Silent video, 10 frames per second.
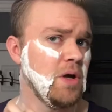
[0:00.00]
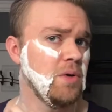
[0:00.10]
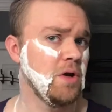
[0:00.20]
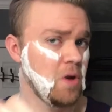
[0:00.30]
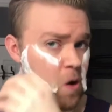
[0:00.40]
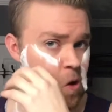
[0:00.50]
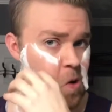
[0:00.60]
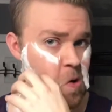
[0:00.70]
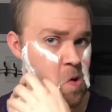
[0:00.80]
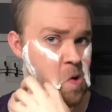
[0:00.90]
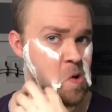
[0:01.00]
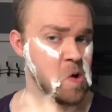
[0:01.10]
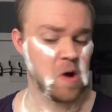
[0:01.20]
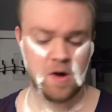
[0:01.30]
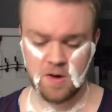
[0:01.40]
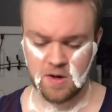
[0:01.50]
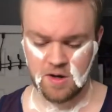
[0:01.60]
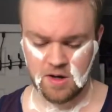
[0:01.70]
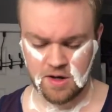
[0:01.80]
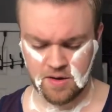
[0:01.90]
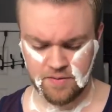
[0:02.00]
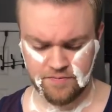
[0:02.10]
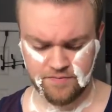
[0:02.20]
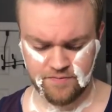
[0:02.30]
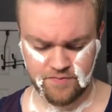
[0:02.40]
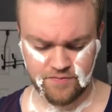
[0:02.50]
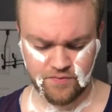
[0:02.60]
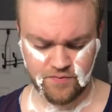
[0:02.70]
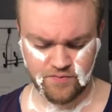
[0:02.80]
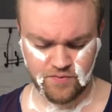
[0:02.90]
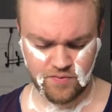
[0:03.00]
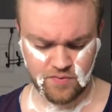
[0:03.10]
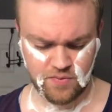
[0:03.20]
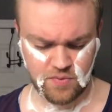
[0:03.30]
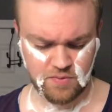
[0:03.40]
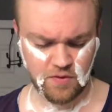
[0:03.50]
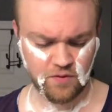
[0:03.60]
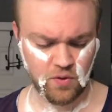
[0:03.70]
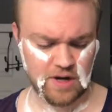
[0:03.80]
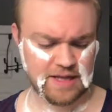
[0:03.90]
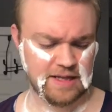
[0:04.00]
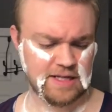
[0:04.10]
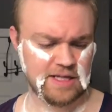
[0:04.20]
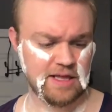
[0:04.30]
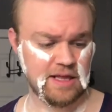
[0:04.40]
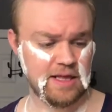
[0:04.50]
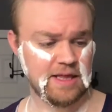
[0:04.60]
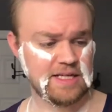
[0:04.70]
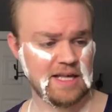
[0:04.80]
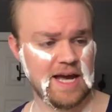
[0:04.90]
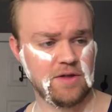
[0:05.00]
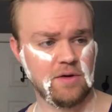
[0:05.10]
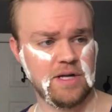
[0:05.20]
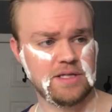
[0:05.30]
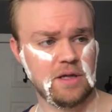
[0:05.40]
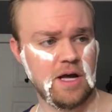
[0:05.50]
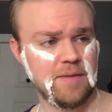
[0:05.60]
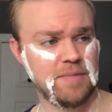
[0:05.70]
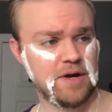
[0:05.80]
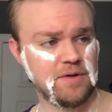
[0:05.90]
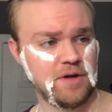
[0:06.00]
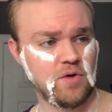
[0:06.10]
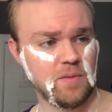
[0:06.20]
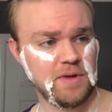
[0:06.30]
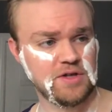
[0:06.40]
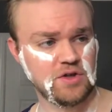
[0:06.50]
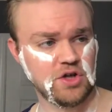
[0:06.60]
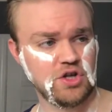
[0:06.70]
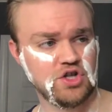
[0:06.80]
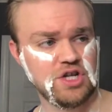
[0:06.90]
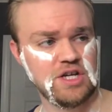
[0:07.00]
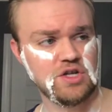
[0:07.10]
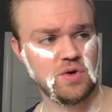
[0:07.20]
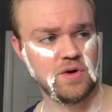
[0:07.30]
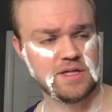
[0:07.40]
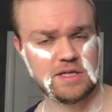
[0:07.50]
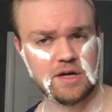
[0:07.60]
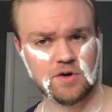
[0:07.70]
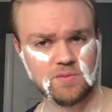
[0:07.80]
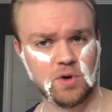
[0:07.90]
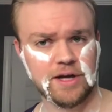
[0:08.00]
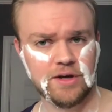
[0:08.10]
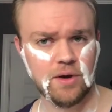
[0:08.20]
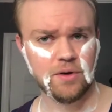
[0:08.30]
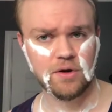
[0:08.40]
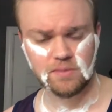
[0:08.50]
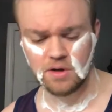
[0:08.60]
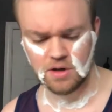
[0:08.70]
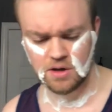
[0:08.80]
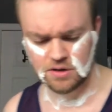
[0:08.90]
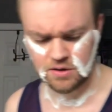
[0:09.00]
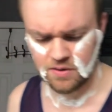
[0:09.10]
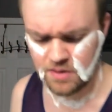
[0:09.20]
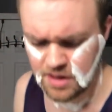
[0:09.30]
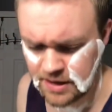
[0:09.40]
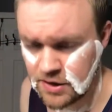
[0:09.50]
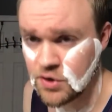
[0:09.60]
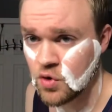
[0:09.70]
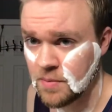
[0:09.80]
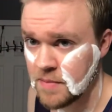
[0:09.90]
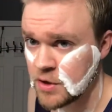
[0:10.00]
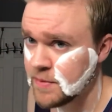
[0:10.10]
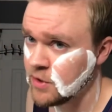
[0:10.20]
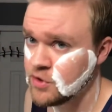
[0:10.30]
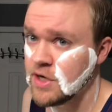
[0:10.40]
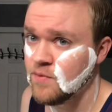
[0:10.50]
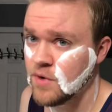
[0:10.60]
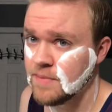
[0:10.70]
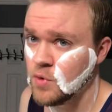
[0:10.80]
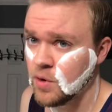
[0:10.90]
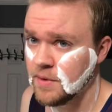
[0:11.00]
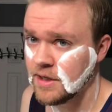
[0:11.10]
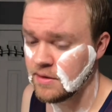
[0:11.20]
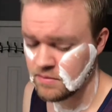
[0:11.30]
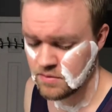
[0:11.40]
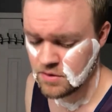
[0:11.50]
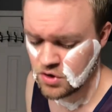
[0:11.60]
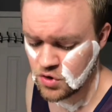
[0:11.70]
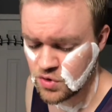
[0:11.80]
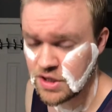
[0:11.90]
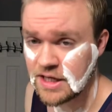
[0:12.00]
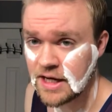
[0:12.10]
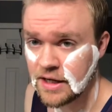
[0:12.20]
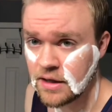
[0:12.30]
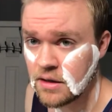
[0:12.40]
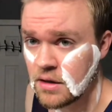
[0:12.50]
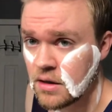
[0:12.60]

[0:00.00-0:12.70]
loaded. Um, before, and I think this this lather is a lot better than it normally is. There's a good sheen to it. It's thicker. It's more like yogurt. So I think this is going to be a much better shave than what I'm normally used to getting